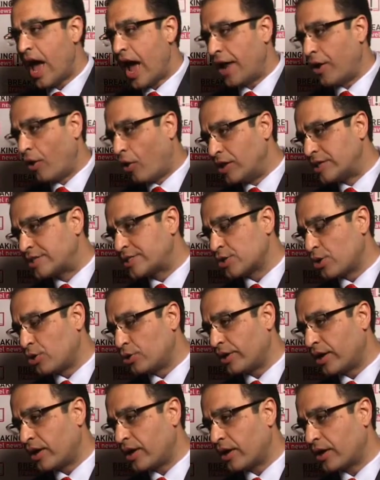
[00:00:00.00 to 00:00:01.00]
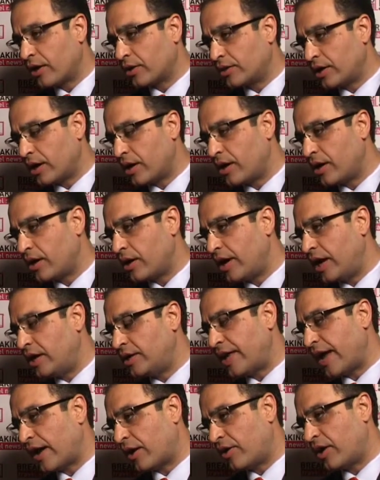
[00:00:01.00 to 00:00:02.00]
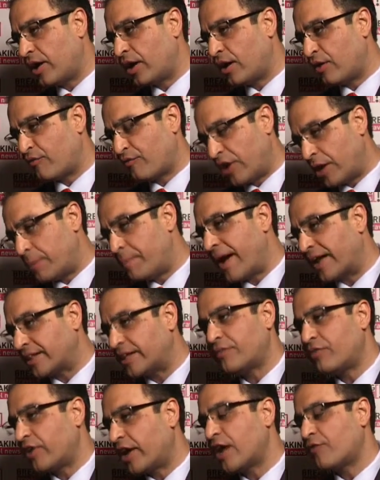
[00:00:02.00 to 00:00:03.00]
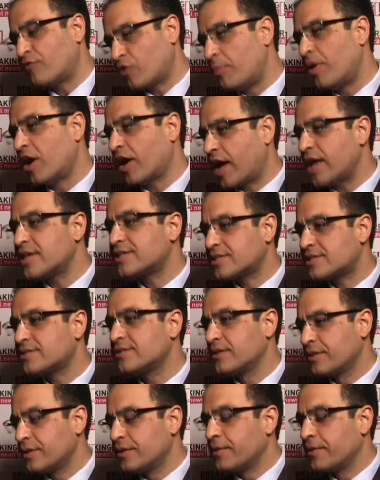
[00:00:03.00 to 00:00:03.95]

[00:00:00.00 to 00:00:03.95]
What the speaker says: and also the integral feedback that we get from our guests.